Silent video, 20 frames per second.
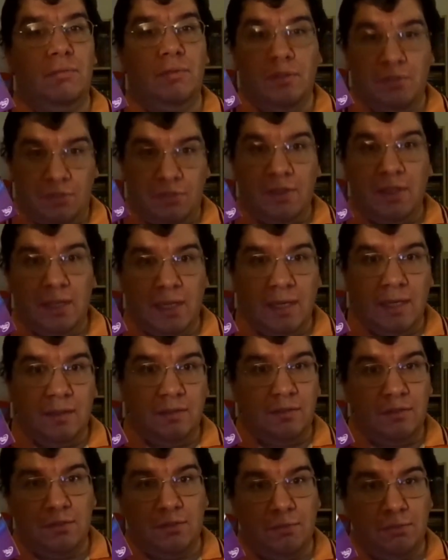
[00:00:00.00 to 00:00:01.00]
once
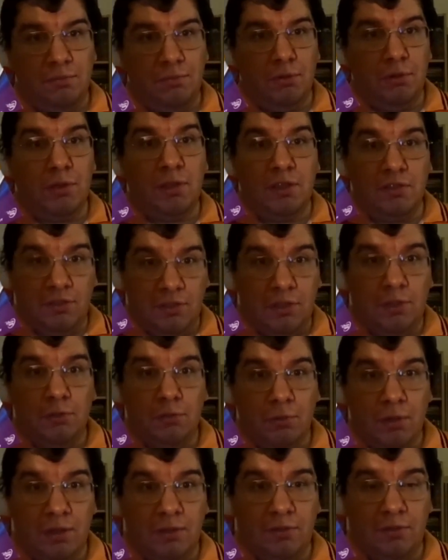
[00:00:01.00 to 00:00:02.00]
again, just for a
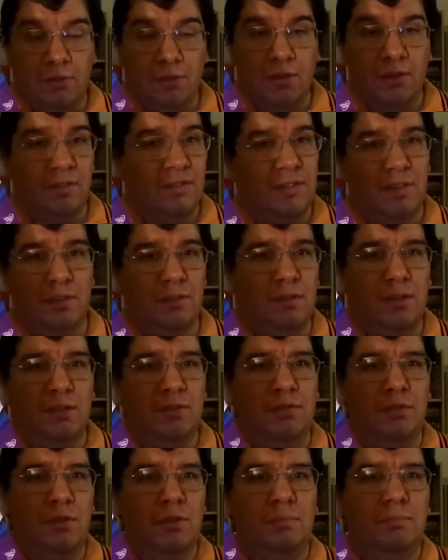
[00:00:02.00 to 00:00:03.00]
continuation, because I know
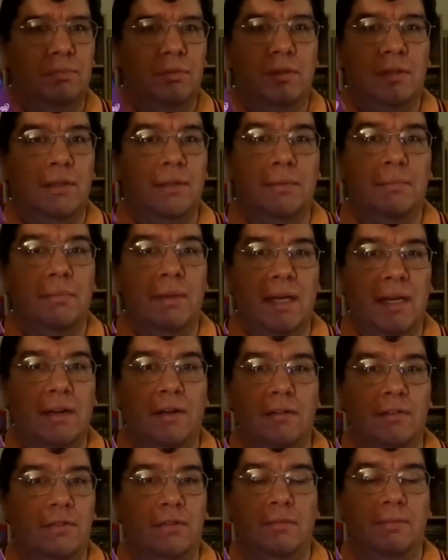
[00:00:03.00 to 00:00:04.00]
they started putting them
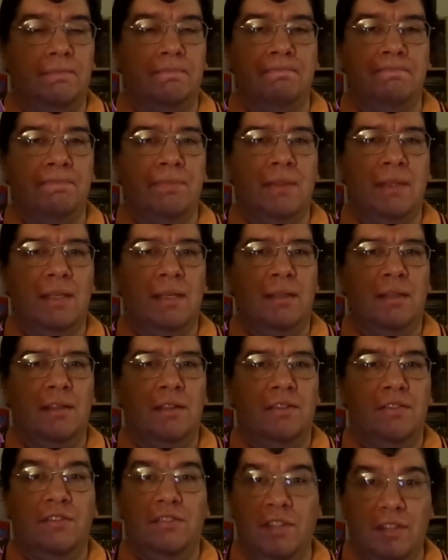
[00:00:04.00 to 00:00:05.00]
out
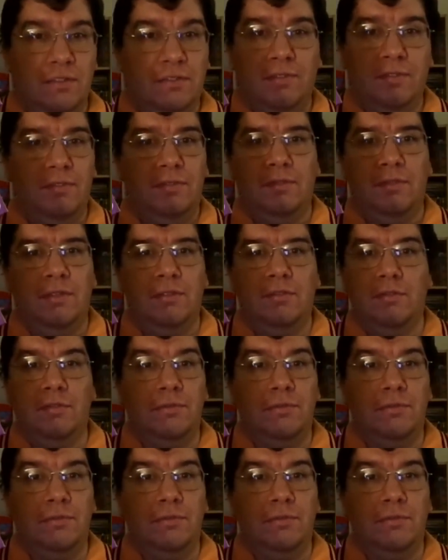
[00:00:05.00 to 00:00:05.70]
since the